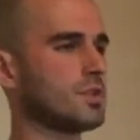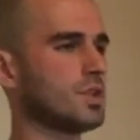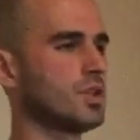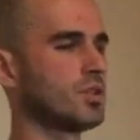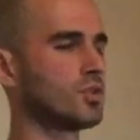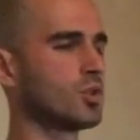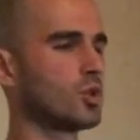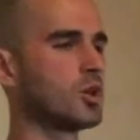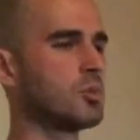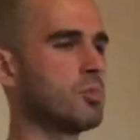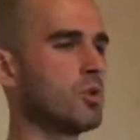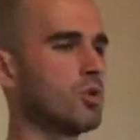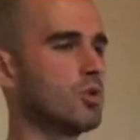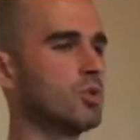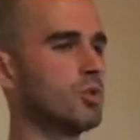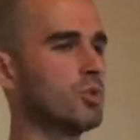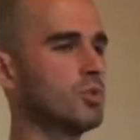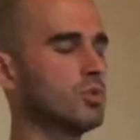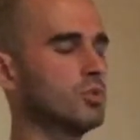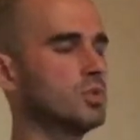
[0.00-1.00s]
a
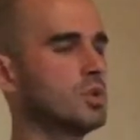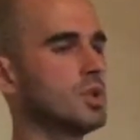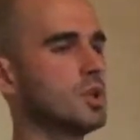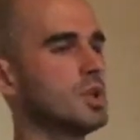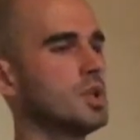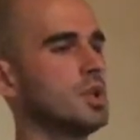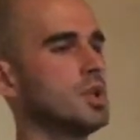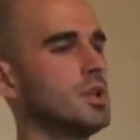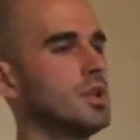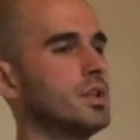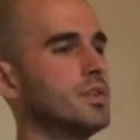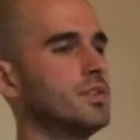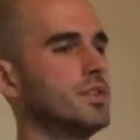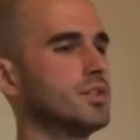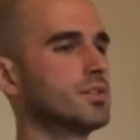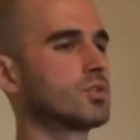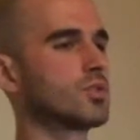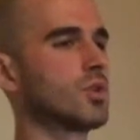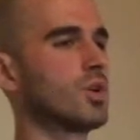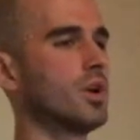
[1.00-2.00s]
normal
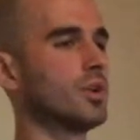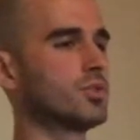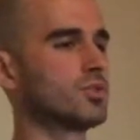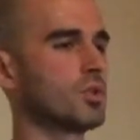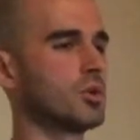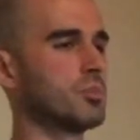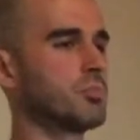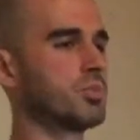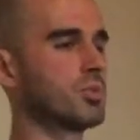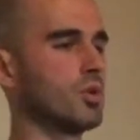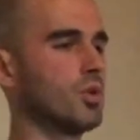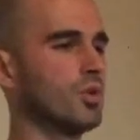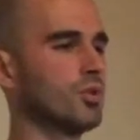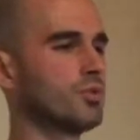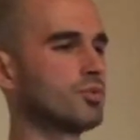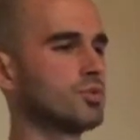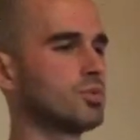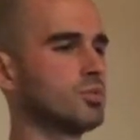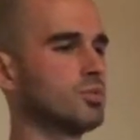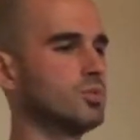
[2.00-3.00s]
discourse or
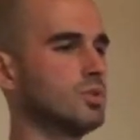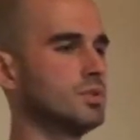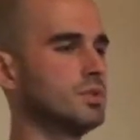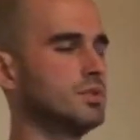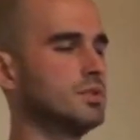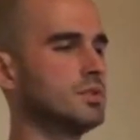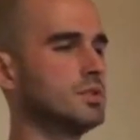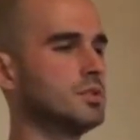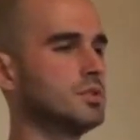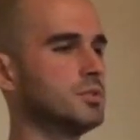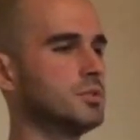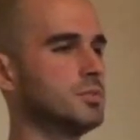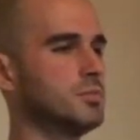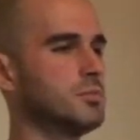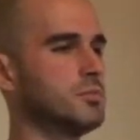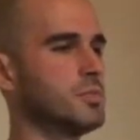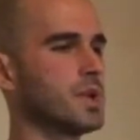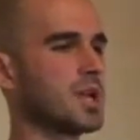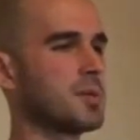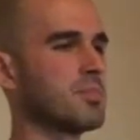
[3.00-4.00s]
prose would uh,
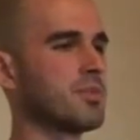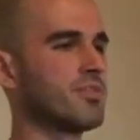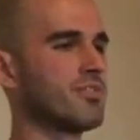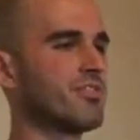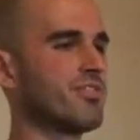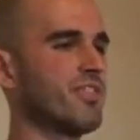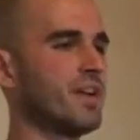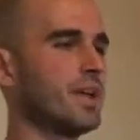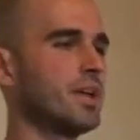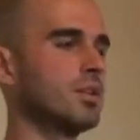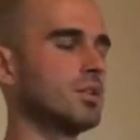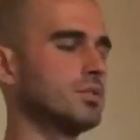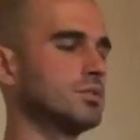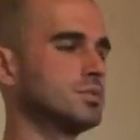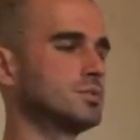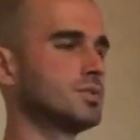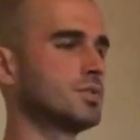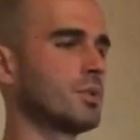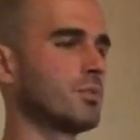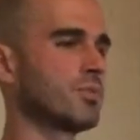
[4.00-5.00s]
maybe fail,
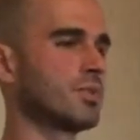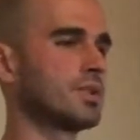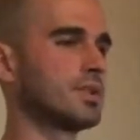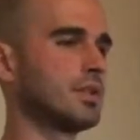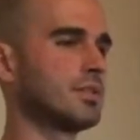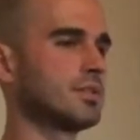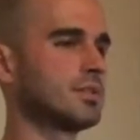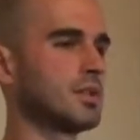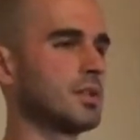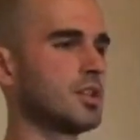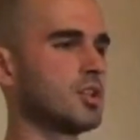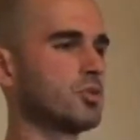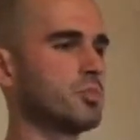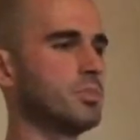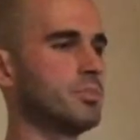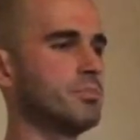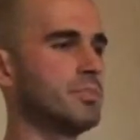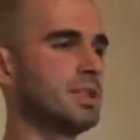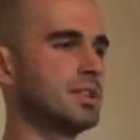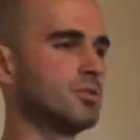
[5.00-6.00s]
something that's a little
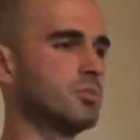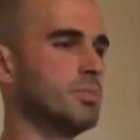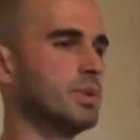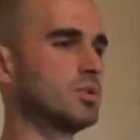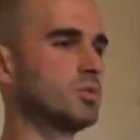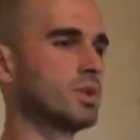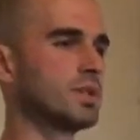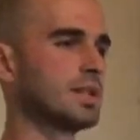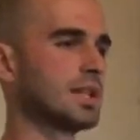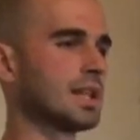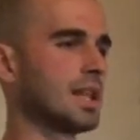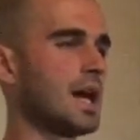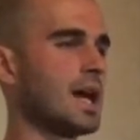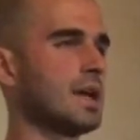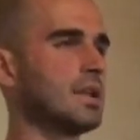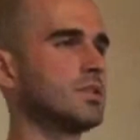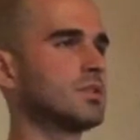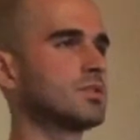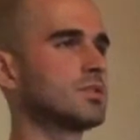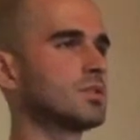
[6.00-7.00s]
bit between the
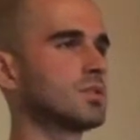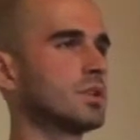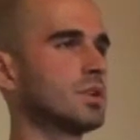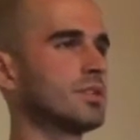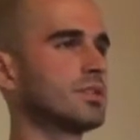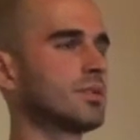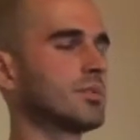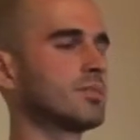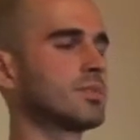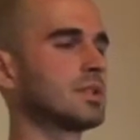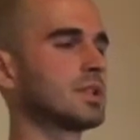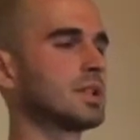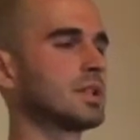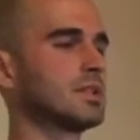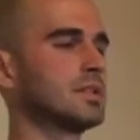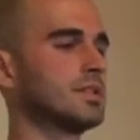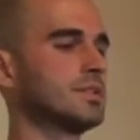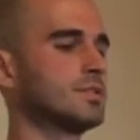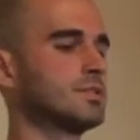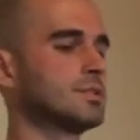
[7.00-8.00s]
lines or something
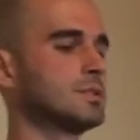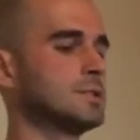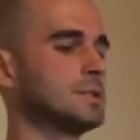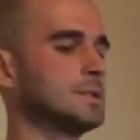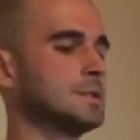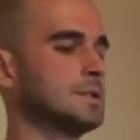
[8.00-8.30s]
like this.